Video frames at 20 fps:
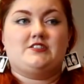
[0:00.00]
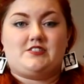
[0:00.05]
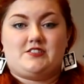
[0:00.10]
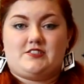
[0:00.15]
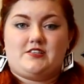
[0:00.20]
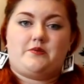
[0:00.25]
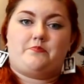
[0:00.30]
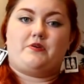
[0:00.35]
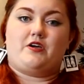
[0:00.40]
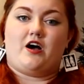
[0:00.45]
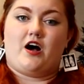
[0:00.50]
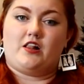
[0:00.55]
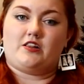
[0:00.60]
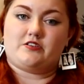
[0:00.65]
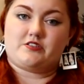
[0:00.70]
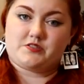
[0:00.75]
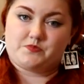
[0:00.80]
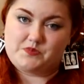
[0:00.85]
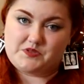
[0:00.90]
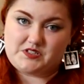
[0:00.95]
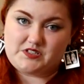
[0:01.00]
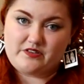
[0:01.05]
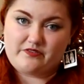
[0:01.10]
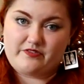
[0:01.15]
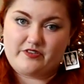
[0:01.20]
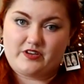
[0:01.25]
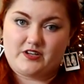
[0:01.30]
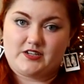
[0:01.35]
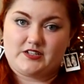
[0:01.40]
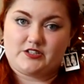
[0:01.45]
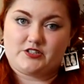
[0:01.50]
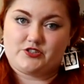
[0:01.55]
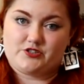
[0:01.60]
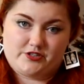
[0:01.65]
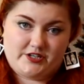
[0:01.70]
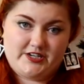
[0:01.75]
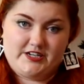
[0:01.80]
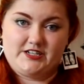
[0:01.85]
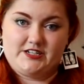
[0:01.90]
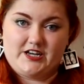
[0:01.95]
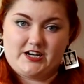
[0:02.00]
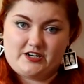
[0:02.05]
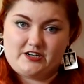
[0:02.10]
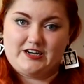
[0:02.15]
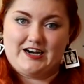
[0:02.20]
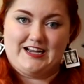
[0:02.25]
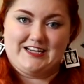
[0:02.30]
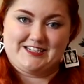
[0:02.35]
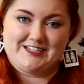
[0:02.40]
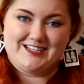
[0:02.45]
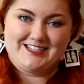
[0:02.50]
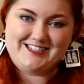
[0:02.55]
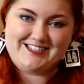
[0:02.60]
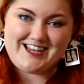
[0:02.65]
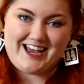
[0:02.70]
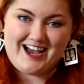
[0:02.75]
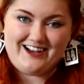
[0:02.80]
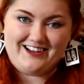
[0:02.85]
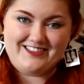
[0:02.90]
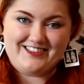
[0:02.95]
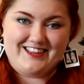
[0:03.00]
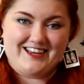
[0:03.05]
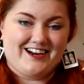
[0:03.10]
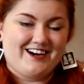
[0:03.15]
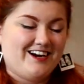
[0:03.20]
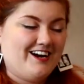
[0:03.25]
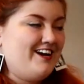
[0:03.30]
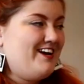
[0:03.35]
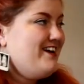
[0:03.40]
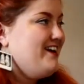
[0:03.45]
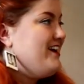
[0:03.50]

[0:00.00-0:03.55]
Sleepy Hollow specific tree decorations out there.